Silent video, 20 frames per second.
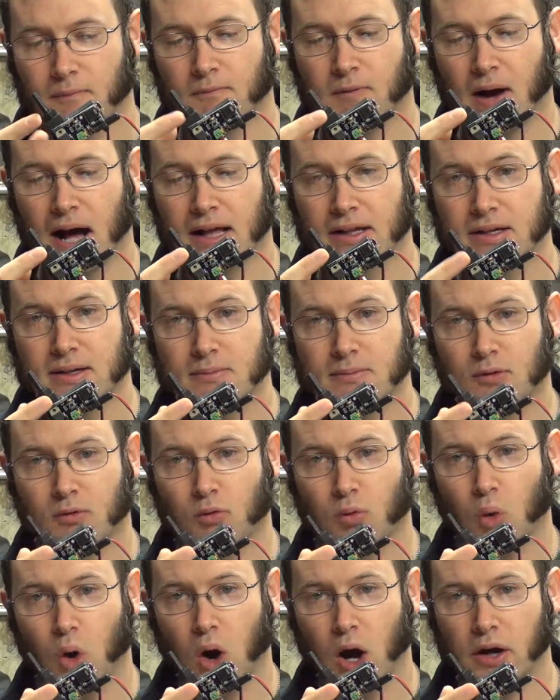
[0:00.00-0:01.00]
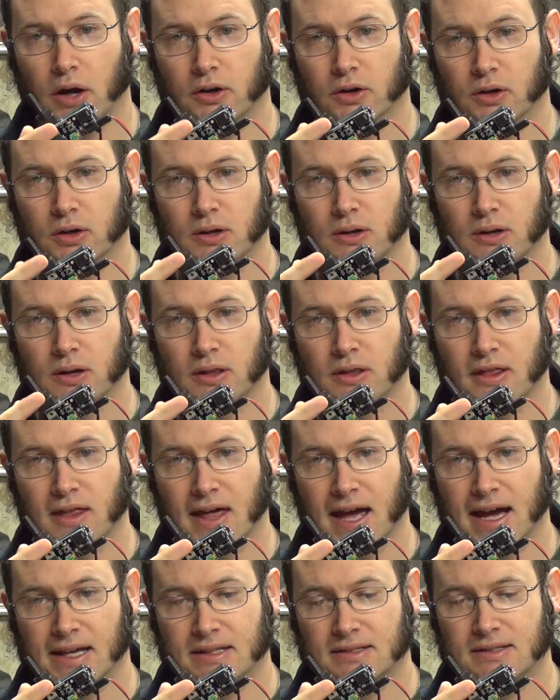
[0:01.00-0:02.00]
volume of water
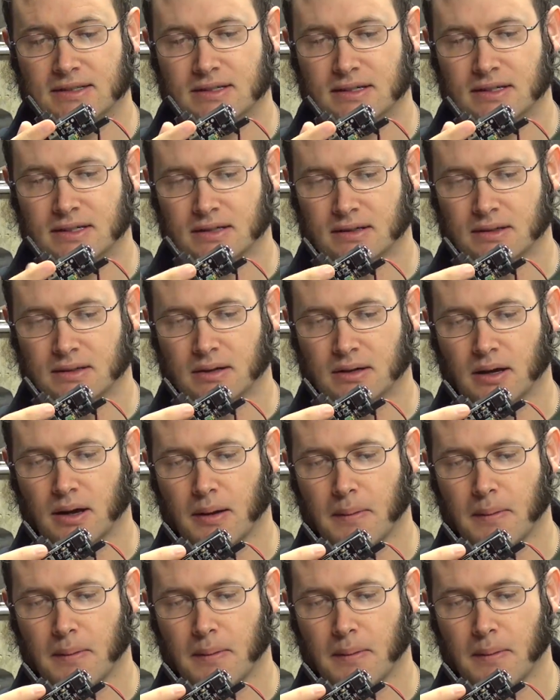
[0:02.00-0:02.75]
that's uh,